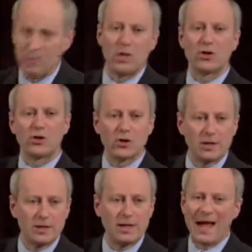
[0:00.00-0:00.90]
We
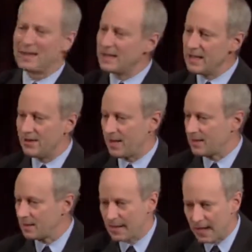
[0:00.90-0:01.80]
shouldn't, at least at
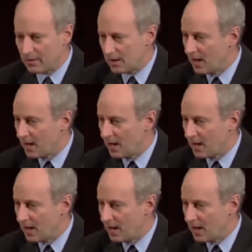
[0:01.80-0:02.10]
the level